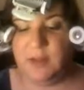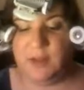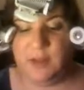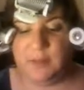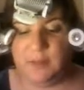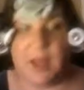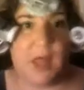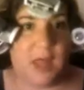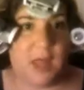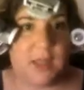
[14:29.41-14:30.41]

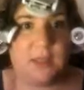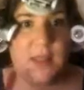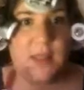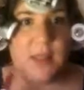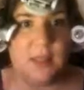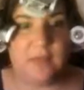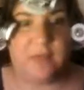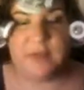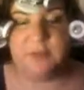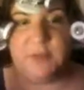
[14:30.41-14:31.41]
I love
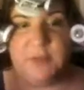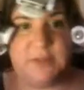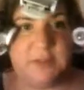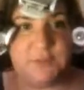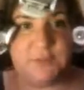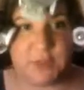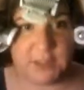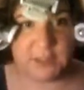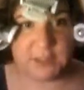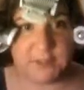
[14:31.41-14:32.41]
it. I've been using this for
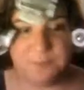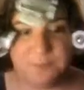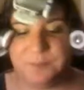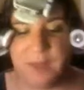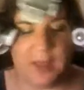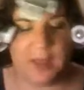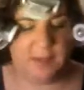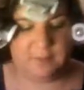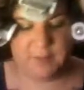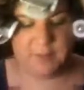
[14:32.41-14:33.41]
years.
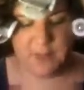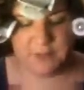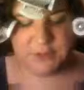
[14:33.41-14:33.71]
The